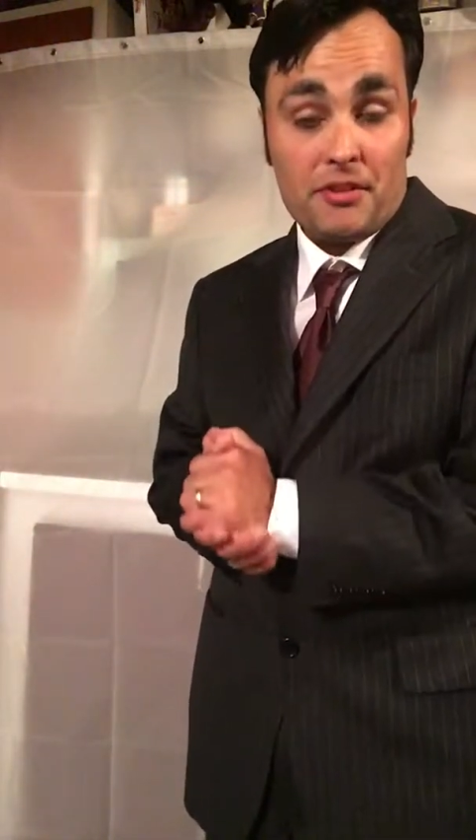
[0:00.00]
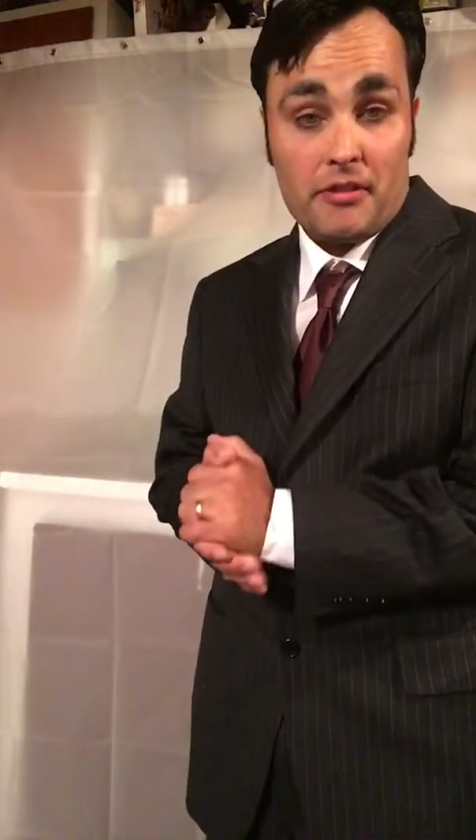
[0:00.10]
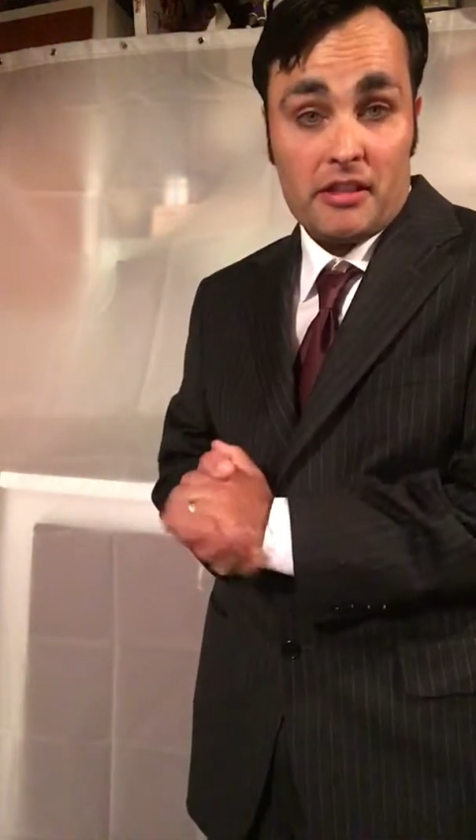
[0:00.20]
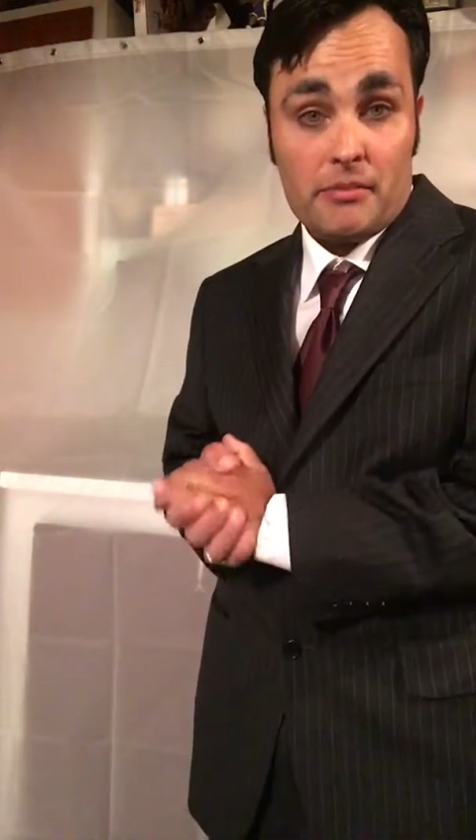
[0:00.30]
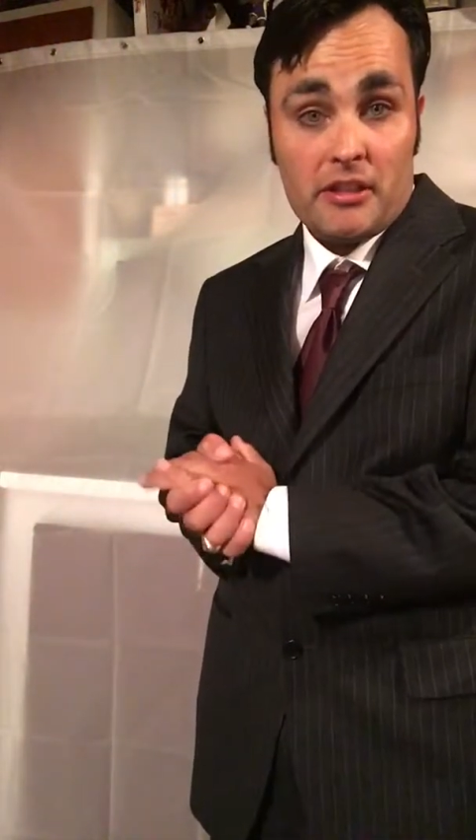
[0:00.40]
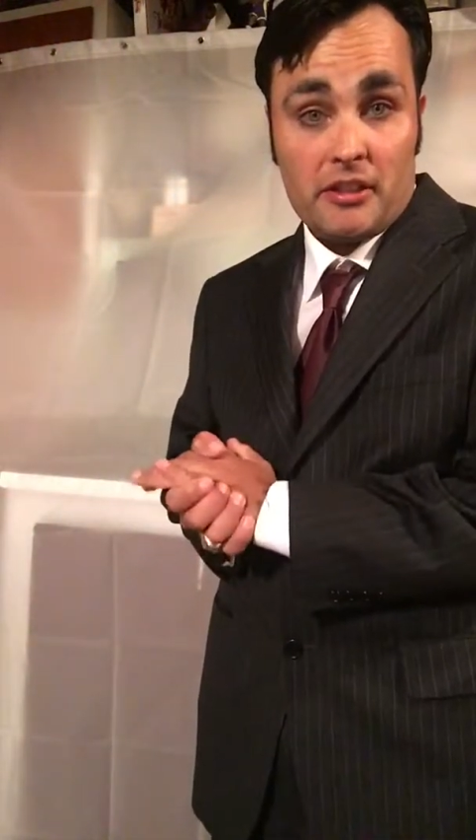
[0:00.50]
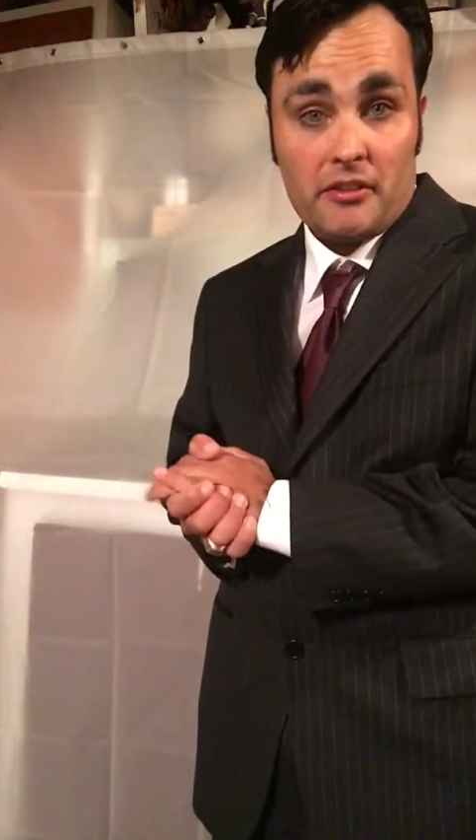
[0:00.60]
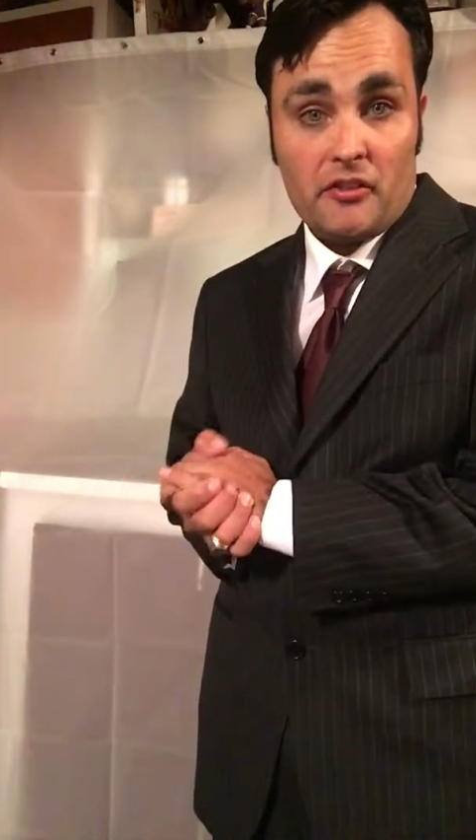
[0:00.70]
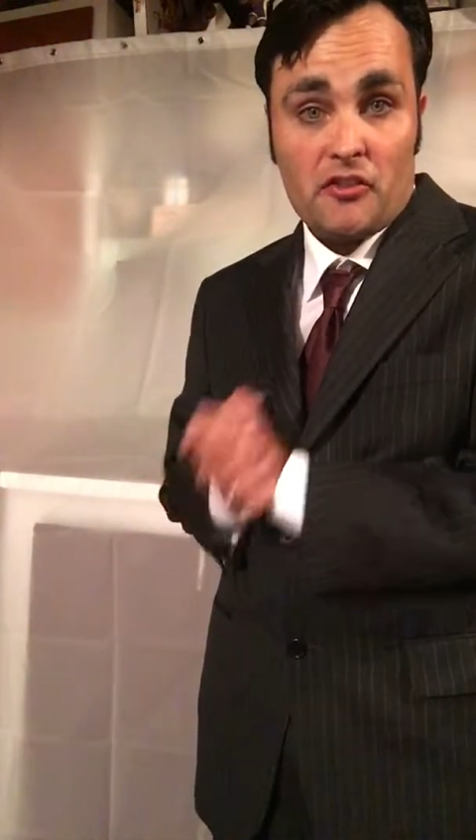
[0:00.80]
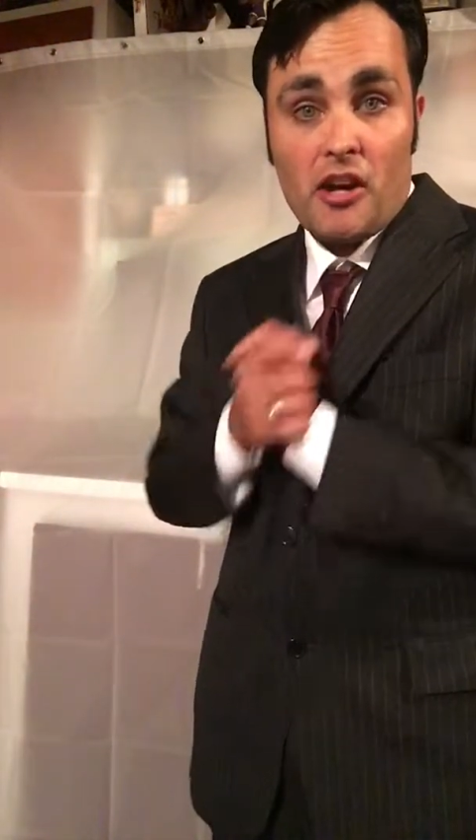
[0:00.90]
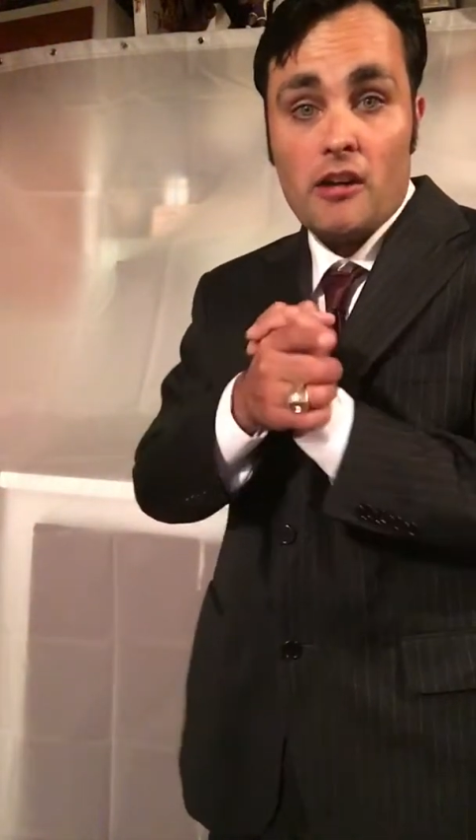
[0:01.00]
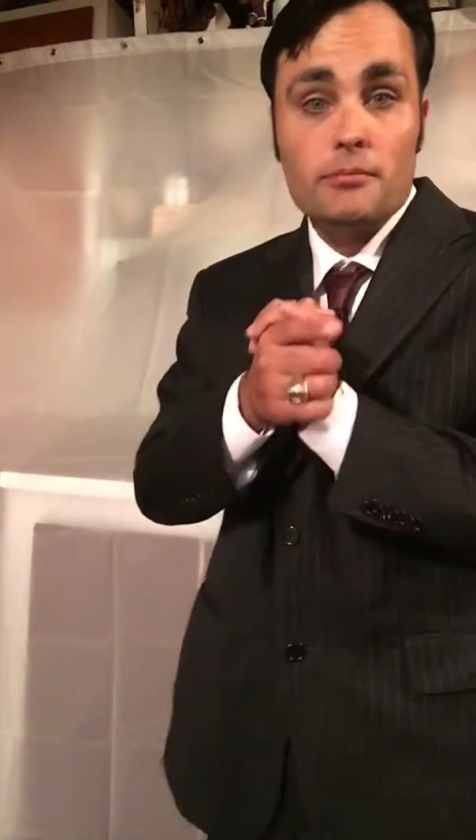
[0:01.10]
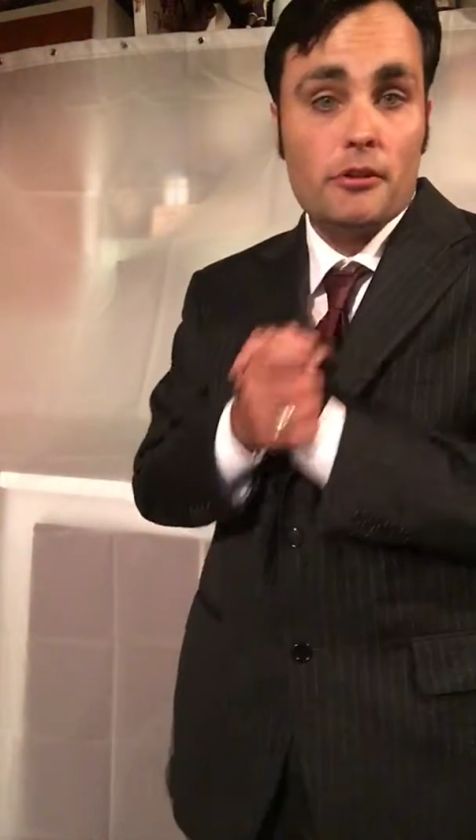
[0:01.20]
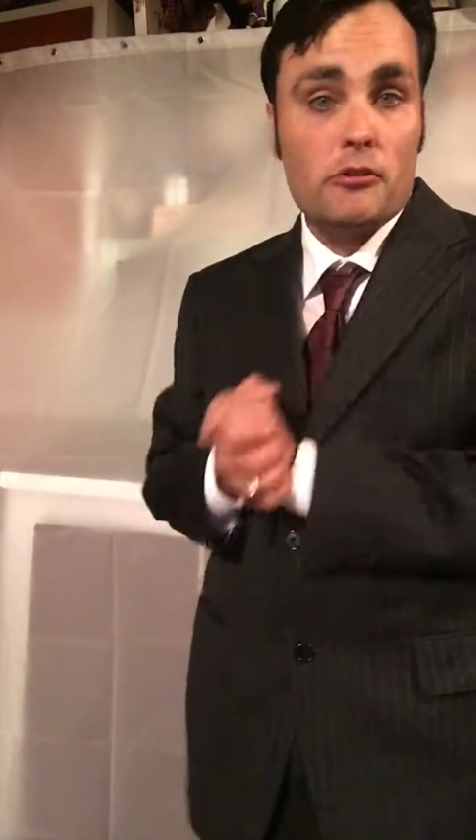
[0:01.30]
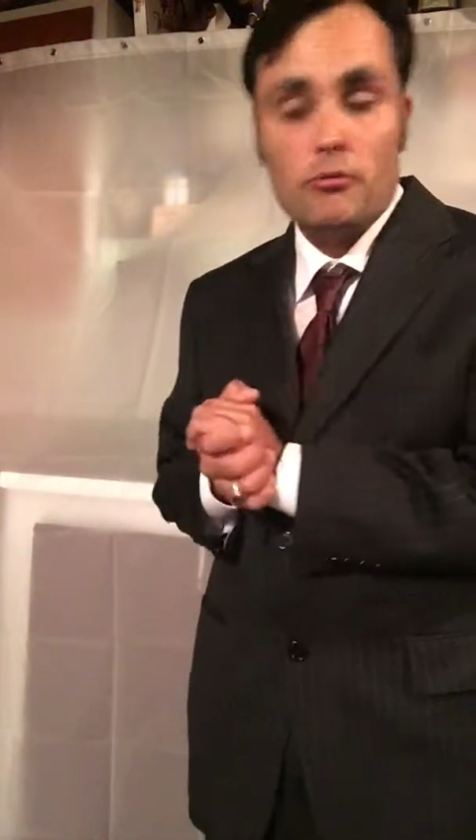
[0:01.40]
Great American
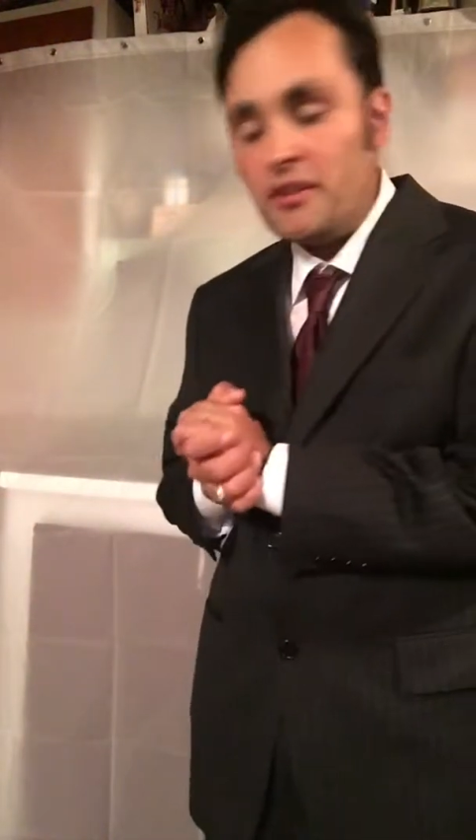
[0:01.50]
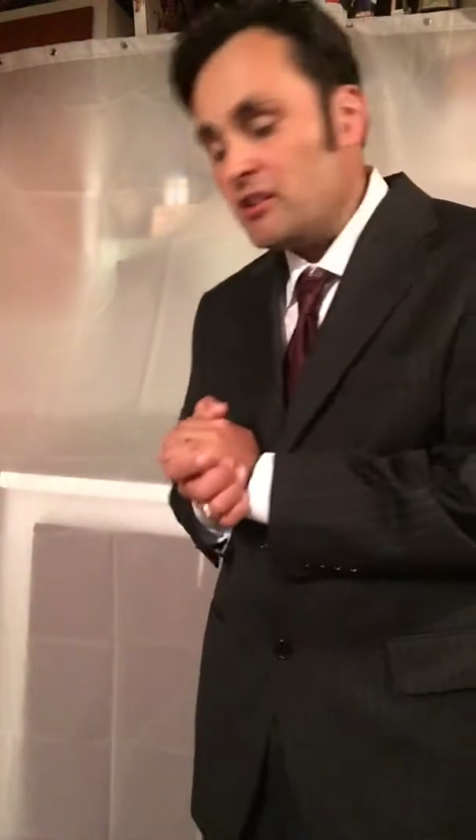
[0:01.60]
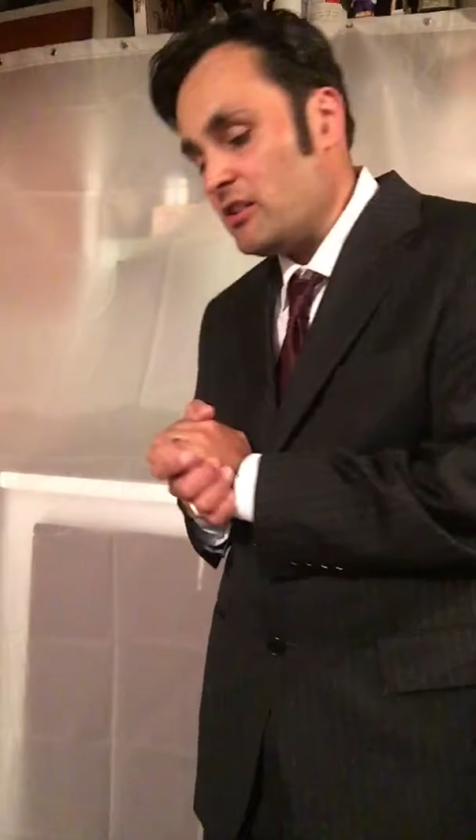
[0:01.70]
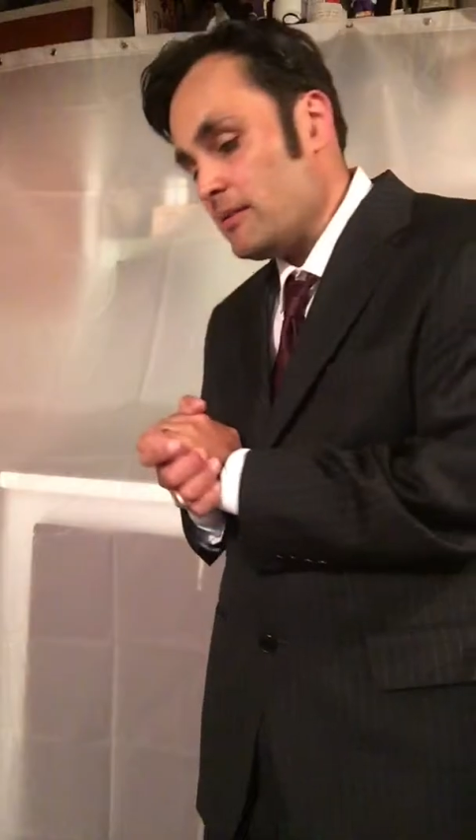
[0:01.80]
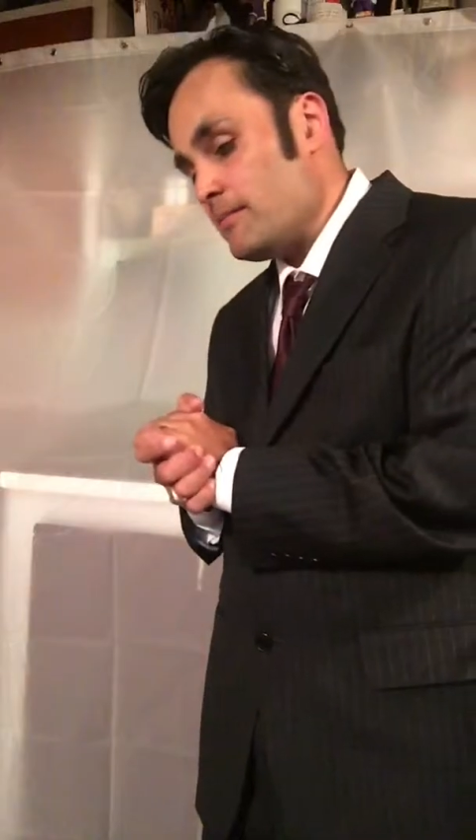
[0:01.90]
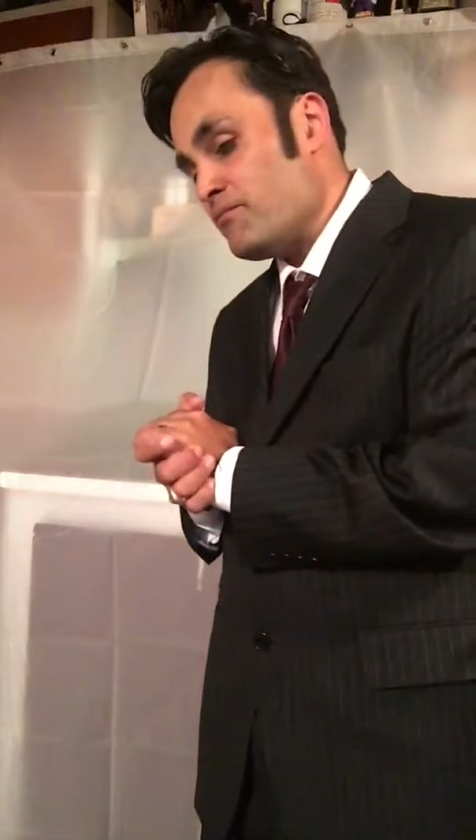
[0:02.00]
Songbook Week